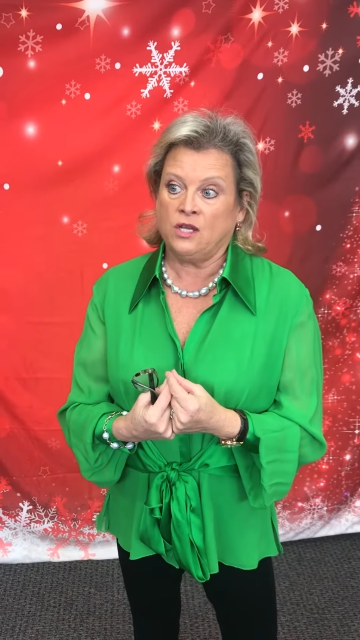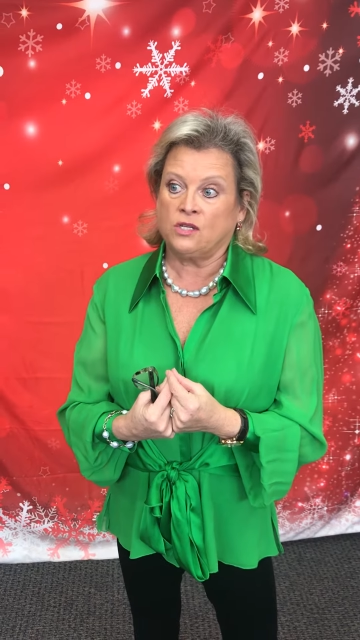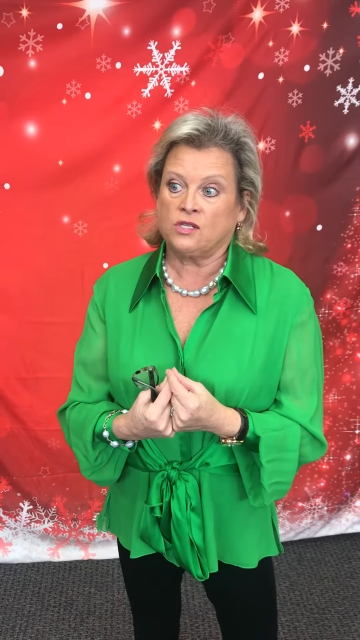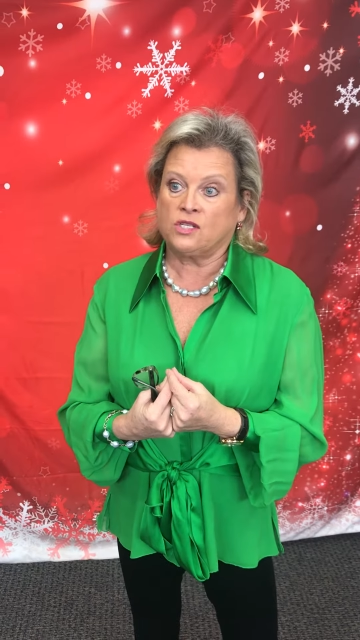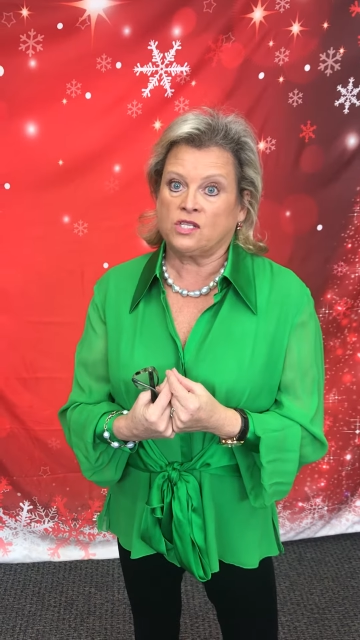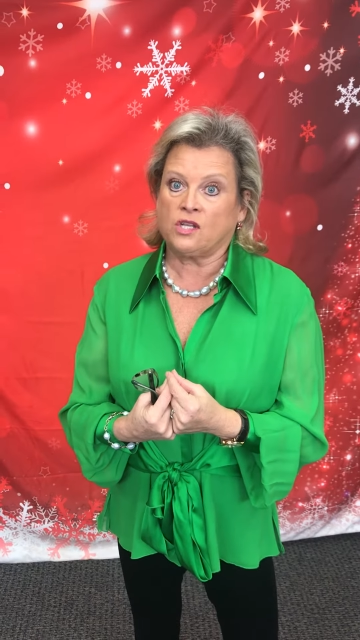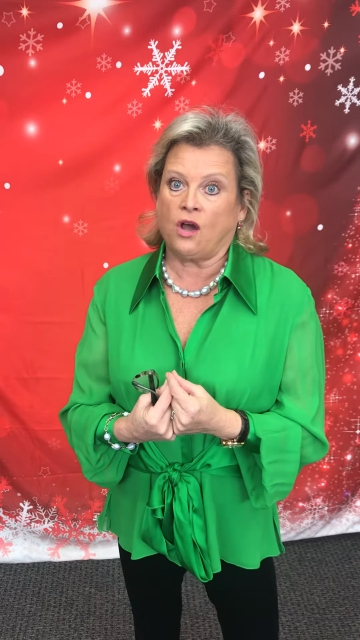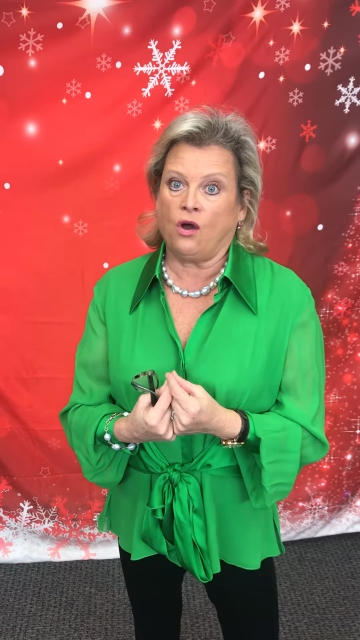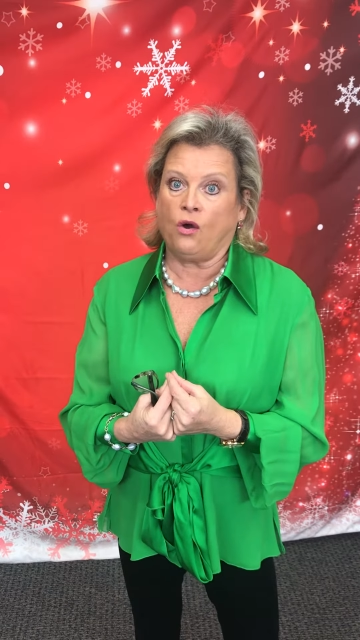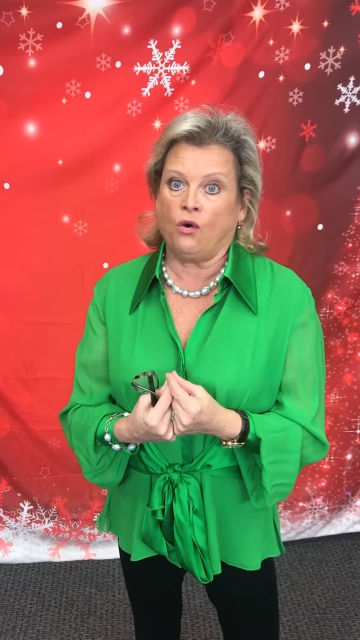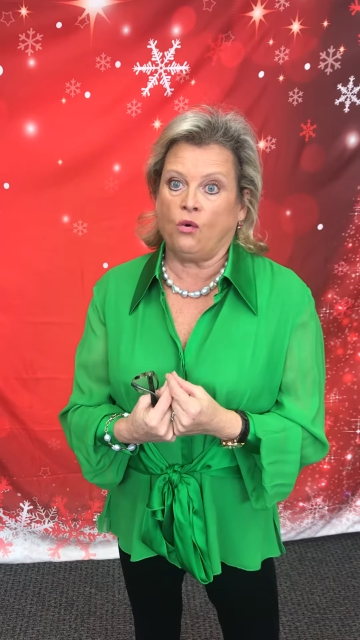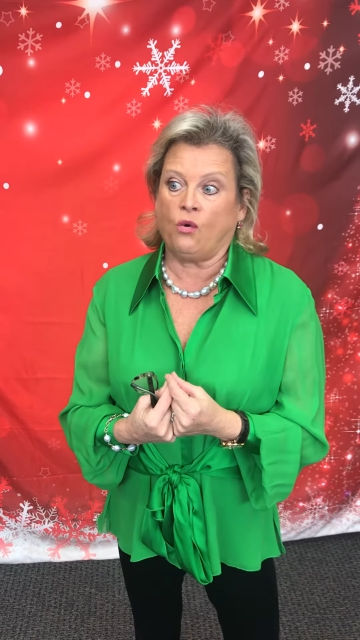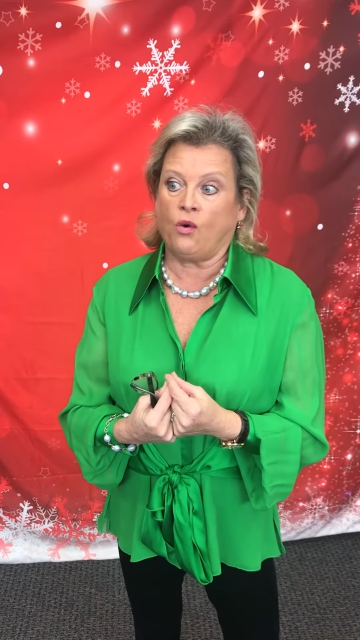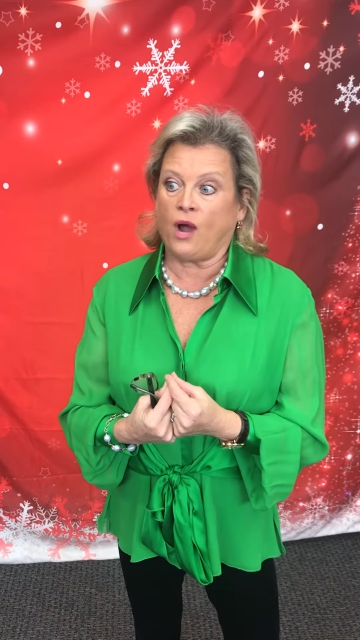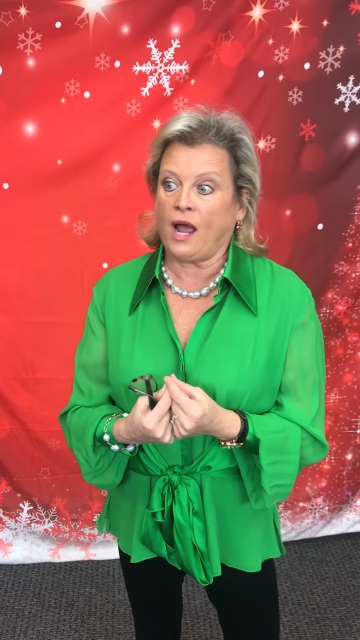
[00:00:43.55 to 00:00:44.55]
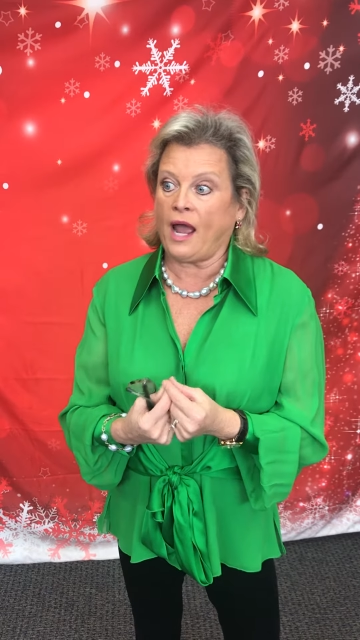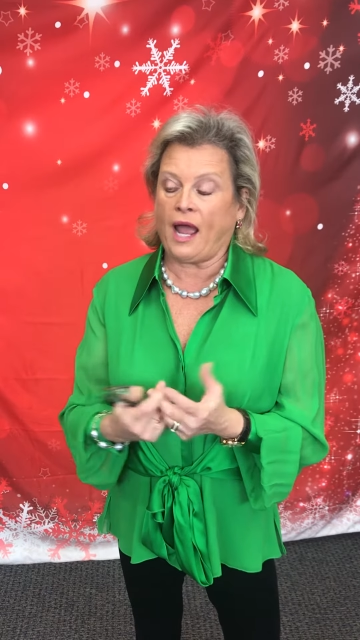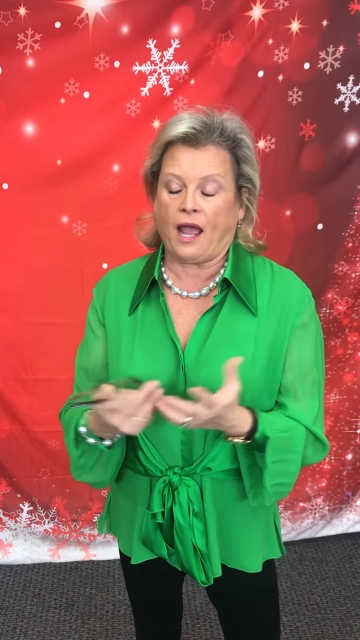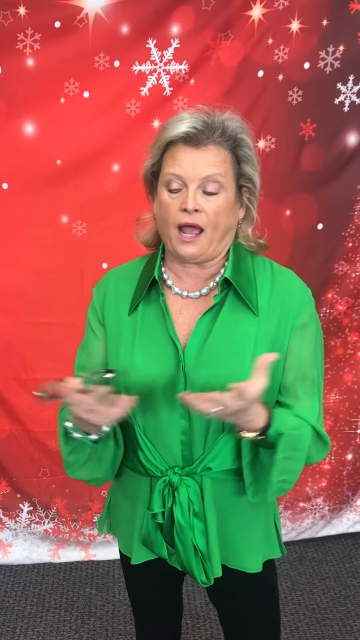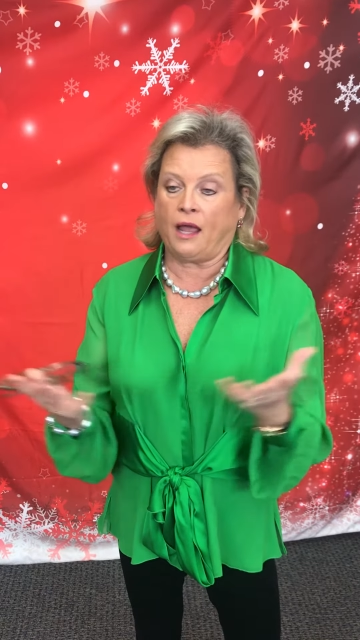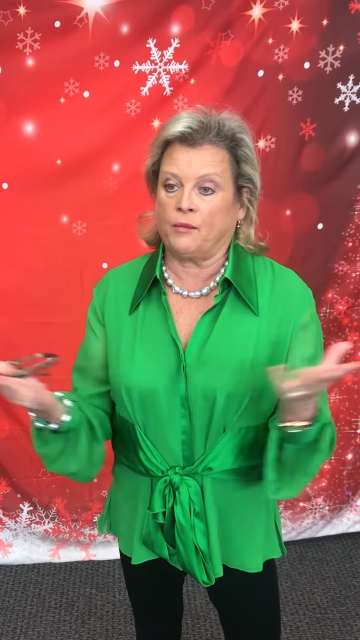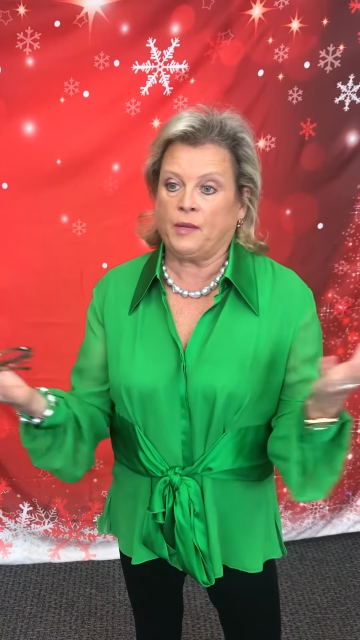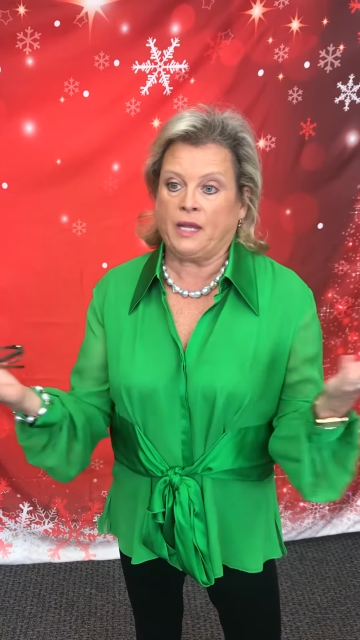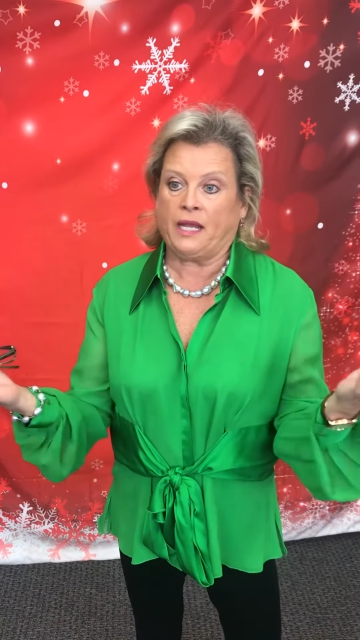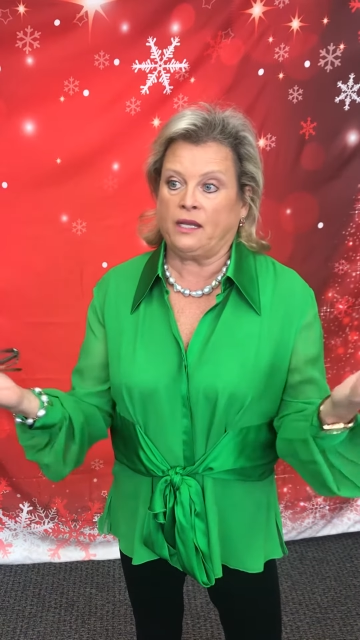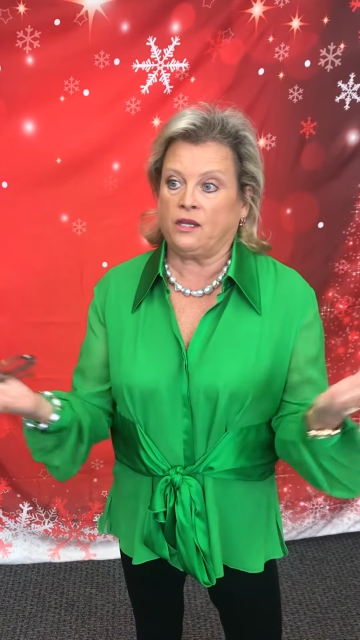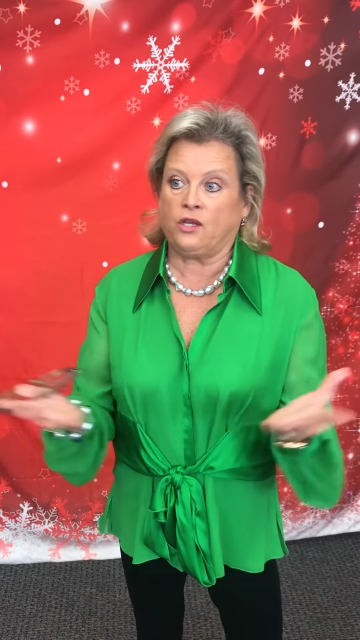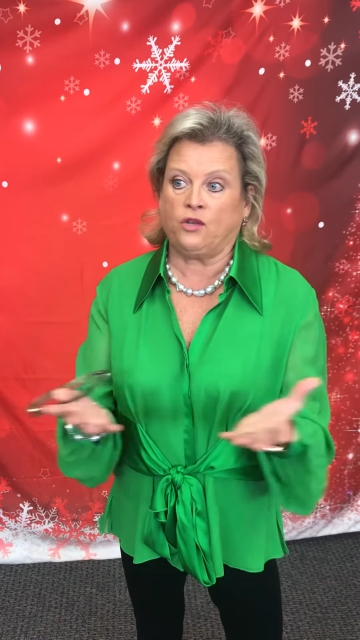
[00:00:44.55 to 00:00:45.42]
So, I mean,